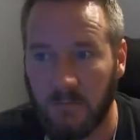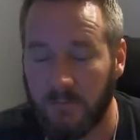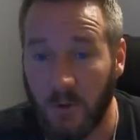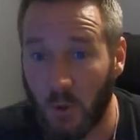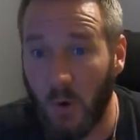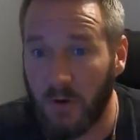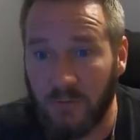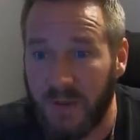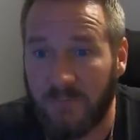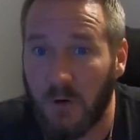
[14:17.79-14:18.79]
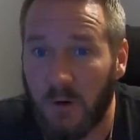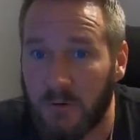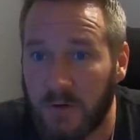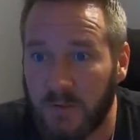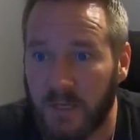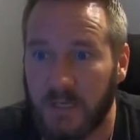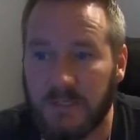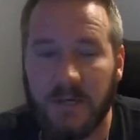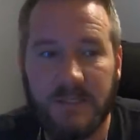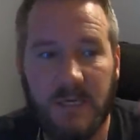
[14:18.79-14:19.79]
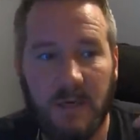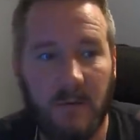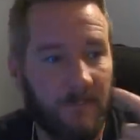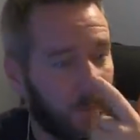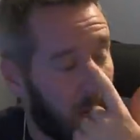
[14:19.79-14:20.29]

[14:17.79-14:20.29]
fresh oil never hurt anything. It's like saying,